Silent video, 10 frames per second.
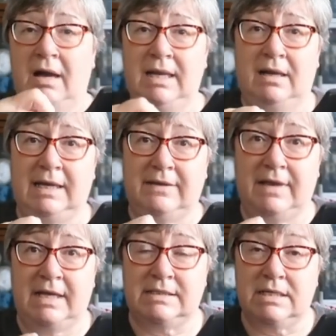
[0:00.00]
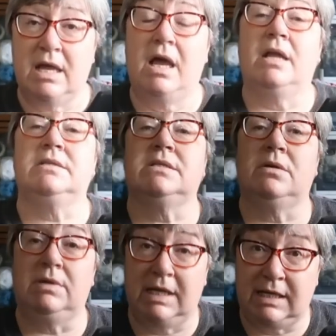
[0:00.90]
I like that, and so
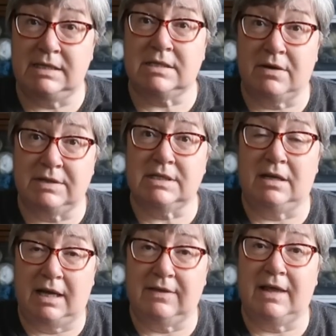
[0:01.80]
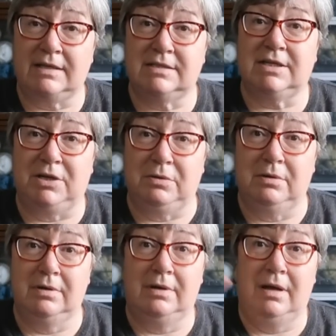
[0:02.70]
Lynn is going to like that too,
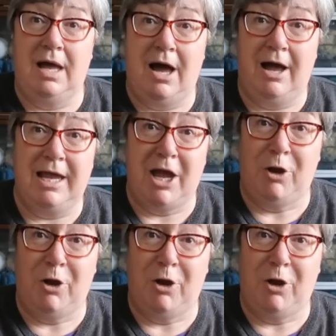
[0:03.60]
I